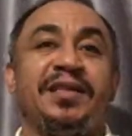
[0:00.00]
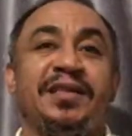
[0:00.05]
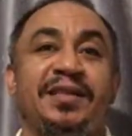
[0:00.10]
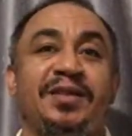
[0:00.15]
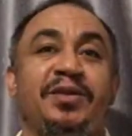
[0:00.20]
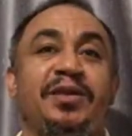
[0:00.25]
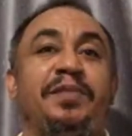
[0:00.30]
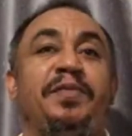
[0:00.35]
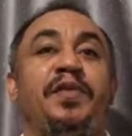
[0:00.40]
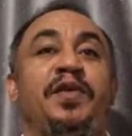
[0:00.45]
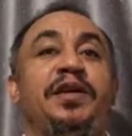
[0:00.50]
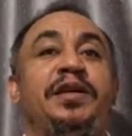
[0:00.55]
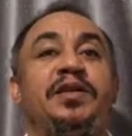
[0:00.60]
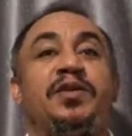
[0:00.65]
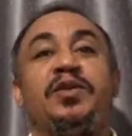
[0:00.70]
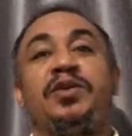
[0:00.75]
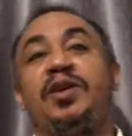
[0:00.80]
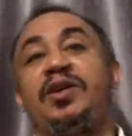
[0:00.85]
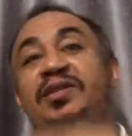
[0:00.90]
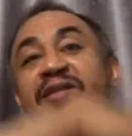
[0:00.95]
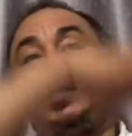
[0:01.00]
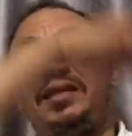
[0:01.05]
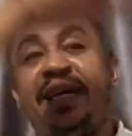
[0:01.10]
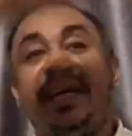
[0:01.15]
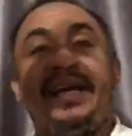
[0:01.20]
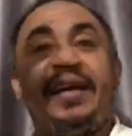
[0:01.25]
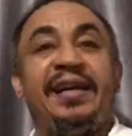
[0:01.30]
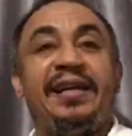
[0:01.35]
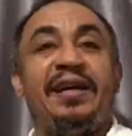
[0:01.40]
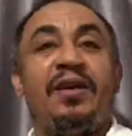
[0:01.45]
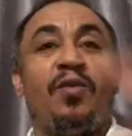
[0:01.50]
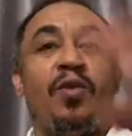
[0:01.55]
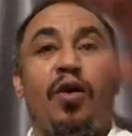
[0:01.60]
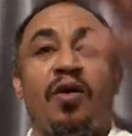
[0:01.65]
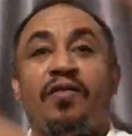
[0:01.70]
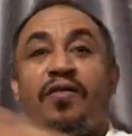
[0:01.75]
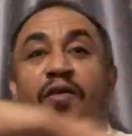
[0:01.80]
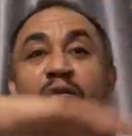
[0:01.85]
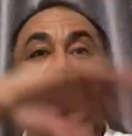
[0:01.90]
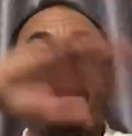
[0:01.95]
So the police go just they work
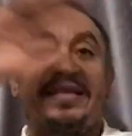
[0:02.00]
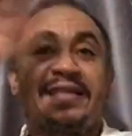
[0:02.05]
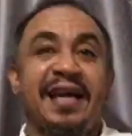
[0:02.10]
for West